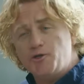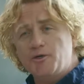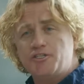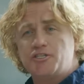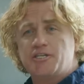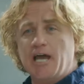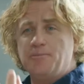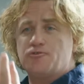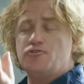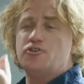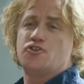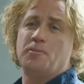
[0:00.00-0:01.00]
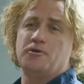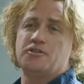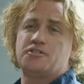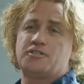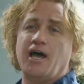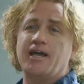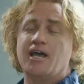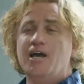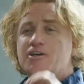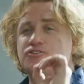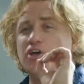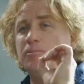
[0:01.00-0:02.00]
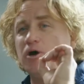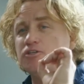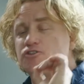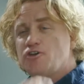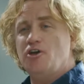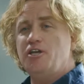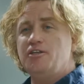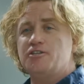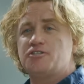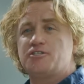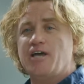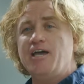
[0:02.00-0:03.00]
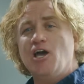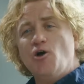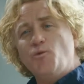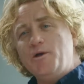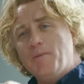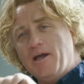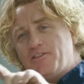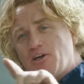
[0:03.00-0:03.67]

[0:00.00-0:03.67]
to escape through the top of the steak. So by turning the steak, we make